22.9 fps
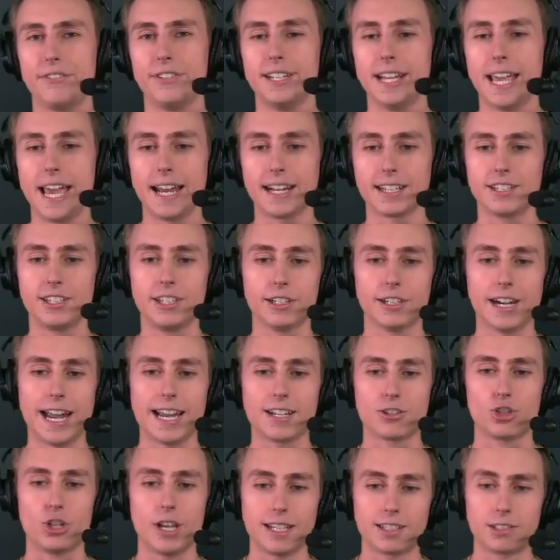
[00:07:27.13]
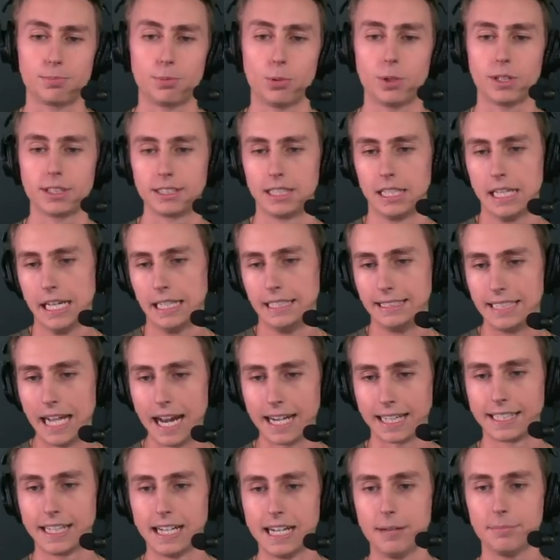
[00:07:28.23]
Fanatics here at
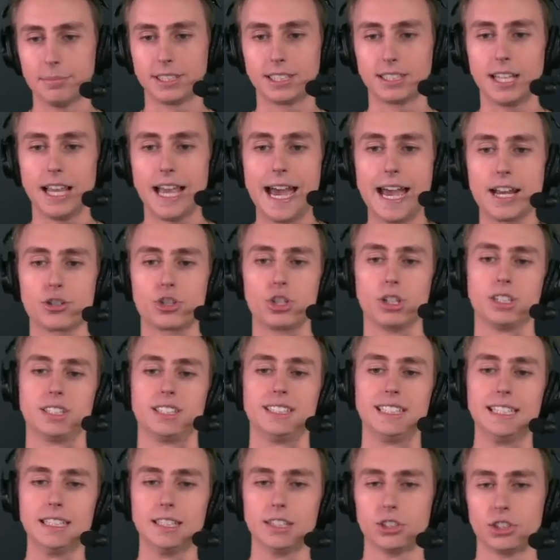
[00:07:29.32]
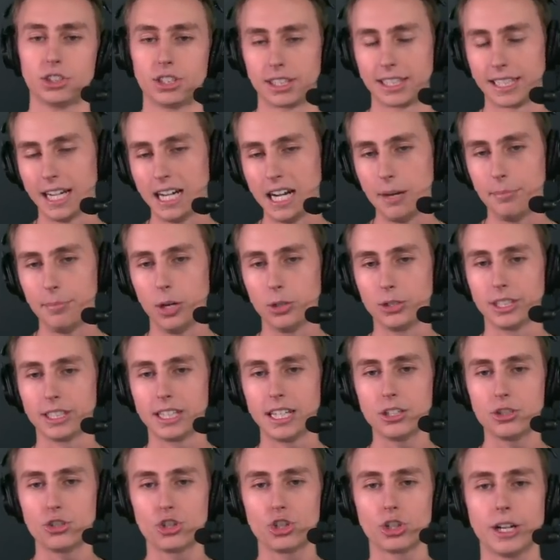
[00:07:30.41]
chatsports.com/Steelers combo to
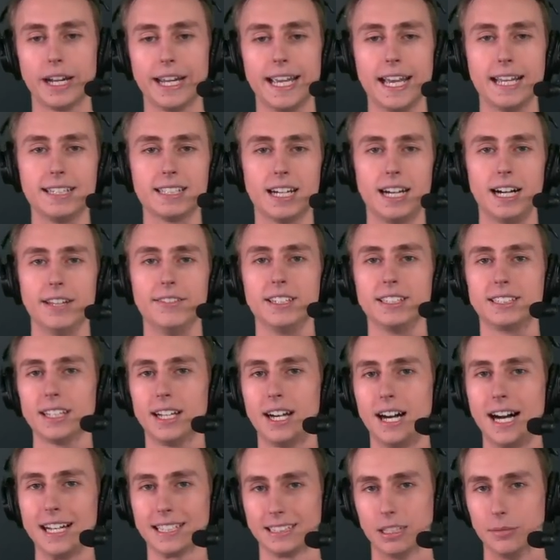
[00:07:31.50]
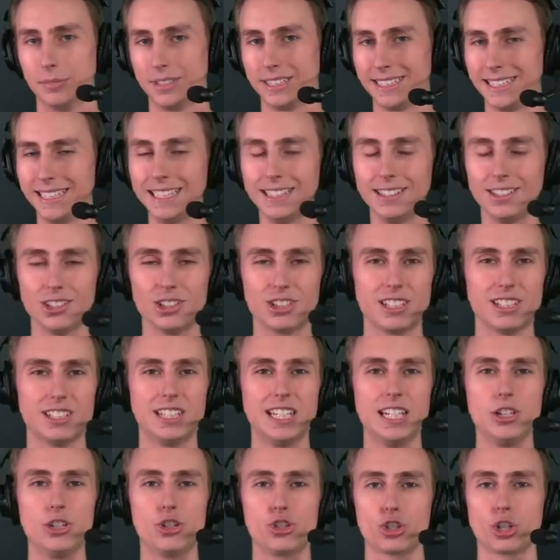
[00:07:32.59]
get your hands on this awesome Steelers
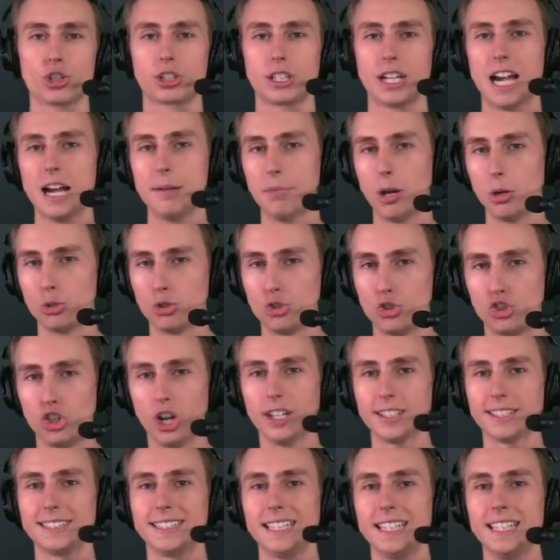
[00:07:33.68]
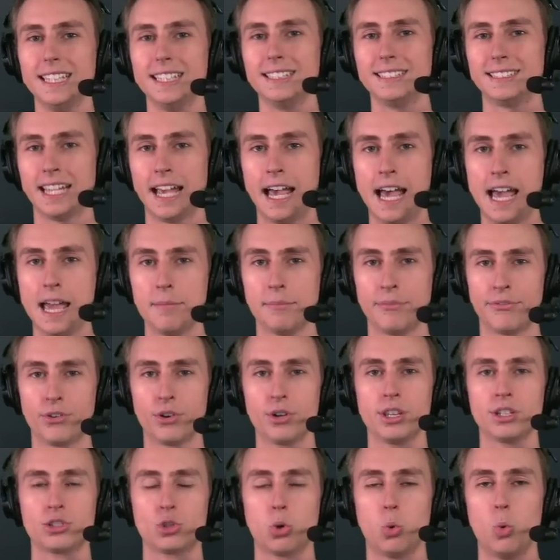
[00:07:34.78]
t-shirt combo just in time for
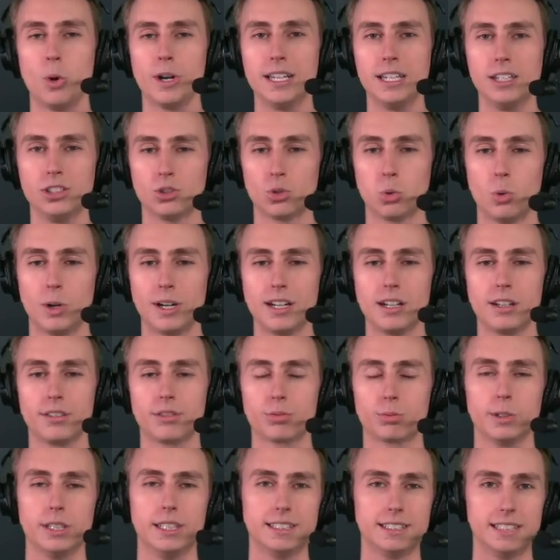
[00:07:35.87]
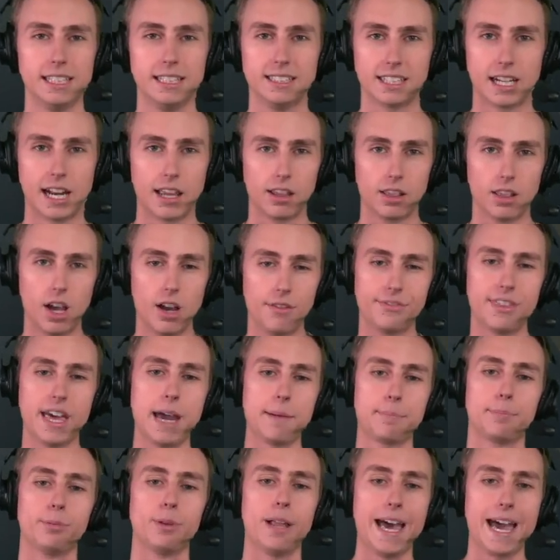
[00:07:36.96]
the 2023 season. I love
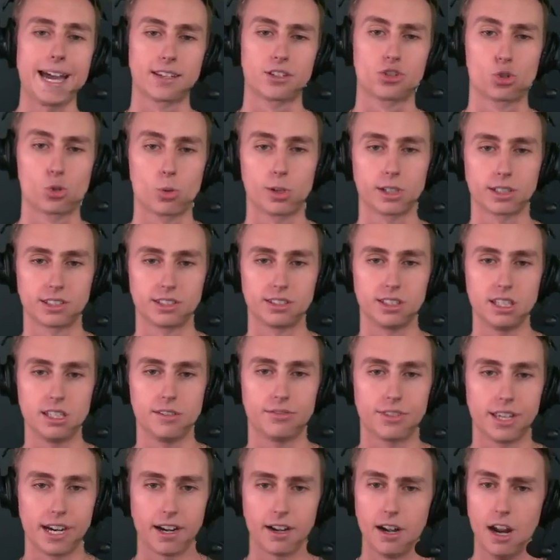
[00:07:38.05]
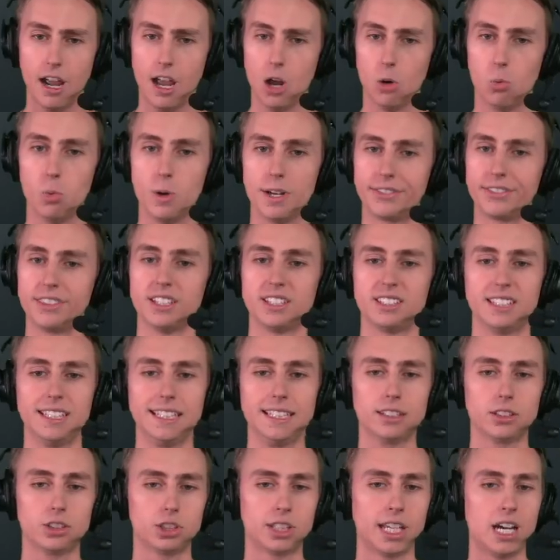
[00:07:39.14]
that black short sleeve there with the
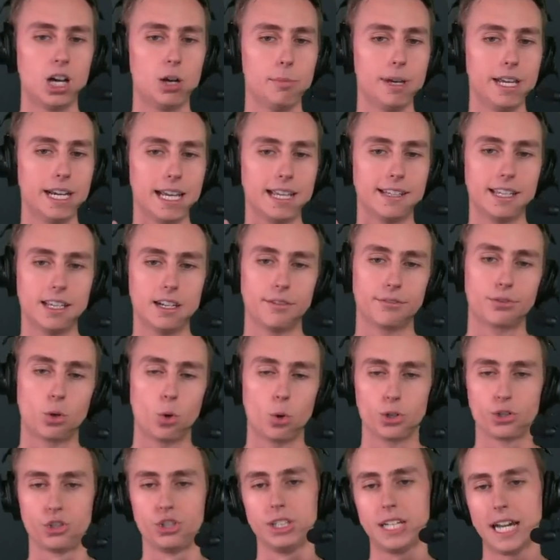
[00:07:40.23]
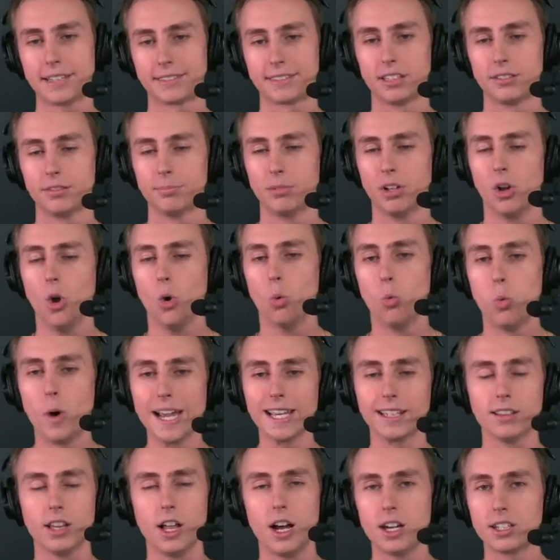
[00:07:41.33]
Steelers helmet. And then, of course, you got the
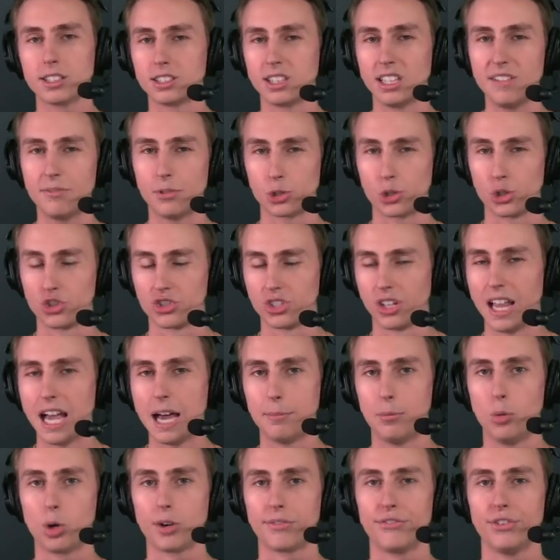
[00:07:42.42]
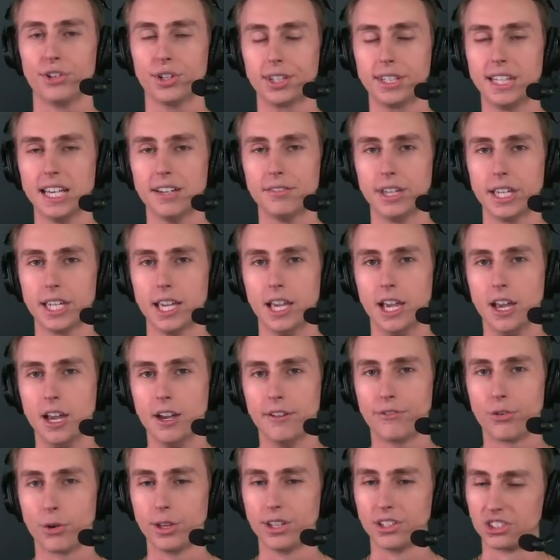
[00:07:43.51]
white long sleeve, which is a lot more forgiving
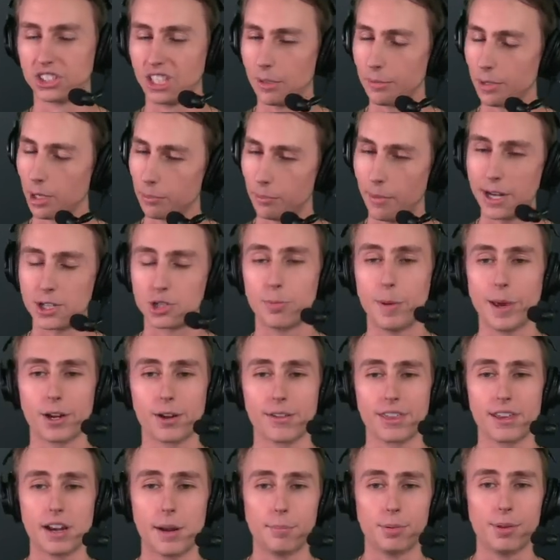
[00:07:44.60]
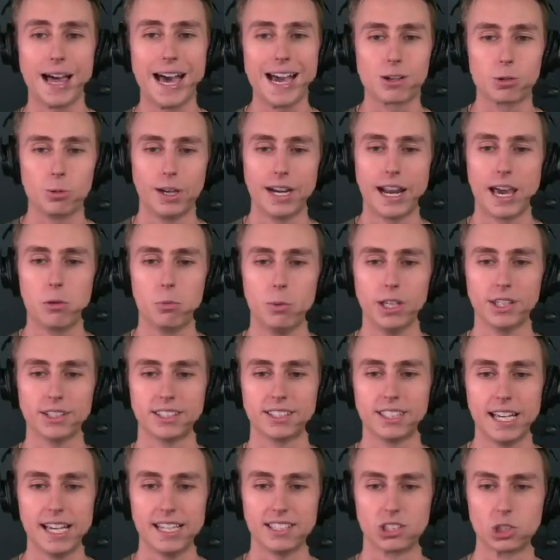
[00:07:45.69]
for the summer, much better than a black one, I will
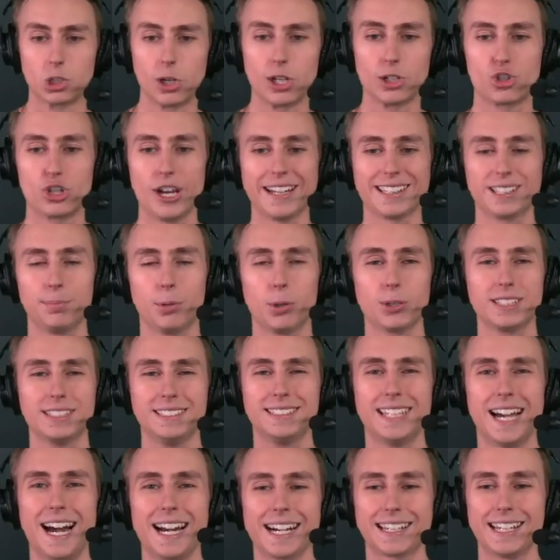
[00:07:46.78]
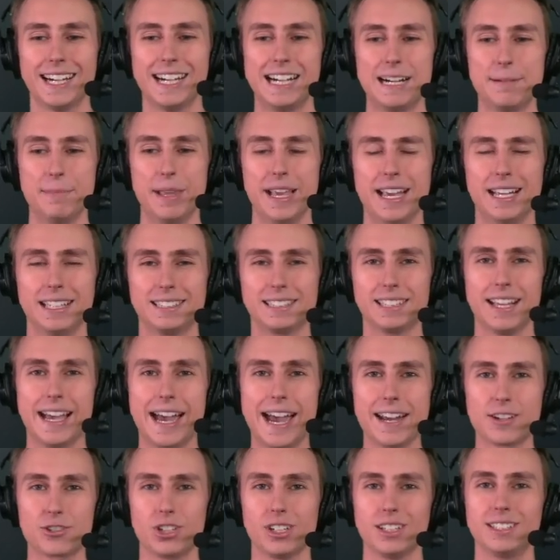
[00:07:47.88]
say. So go to
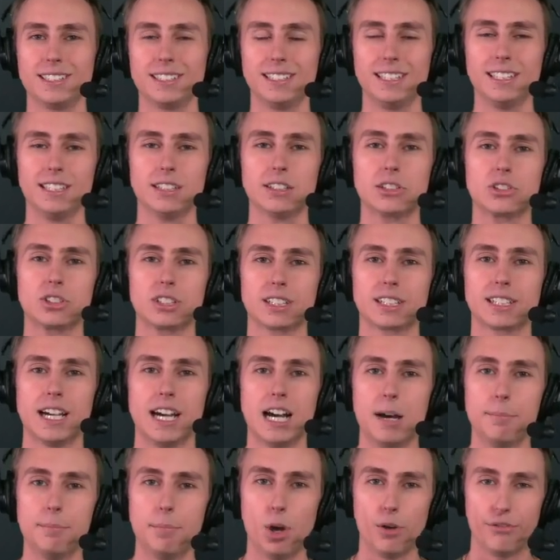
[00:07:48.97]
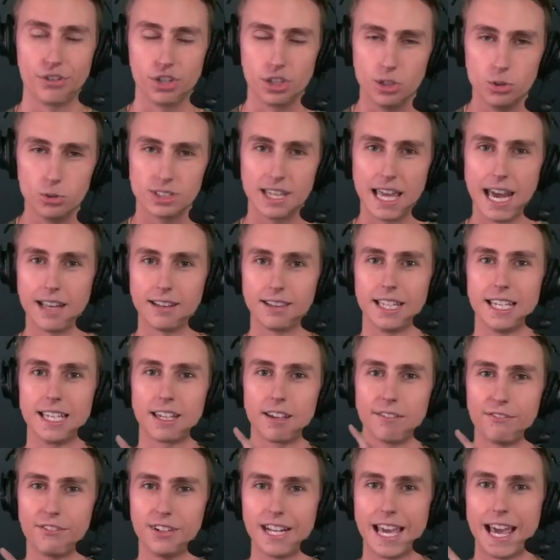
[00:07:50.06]
chatsports.com/Steelers combo. If you use that link,
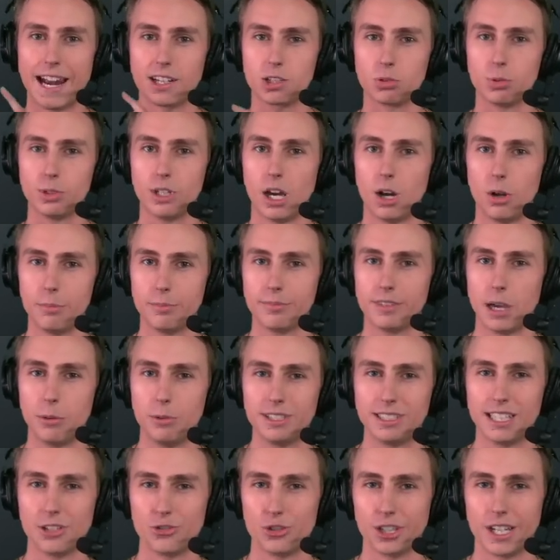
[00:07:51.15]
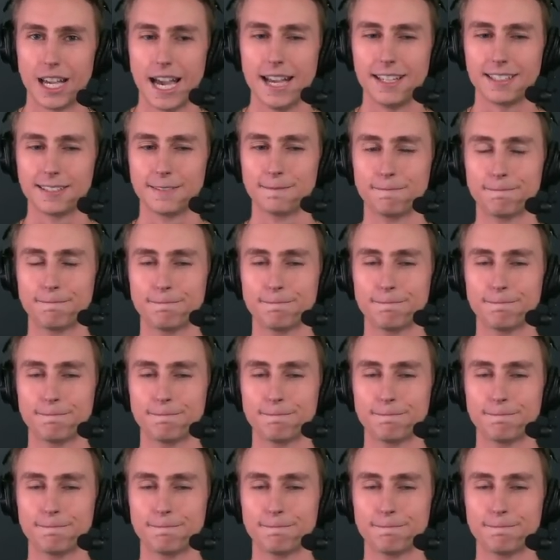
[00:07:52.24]
Fanatics will know that we sent you guys.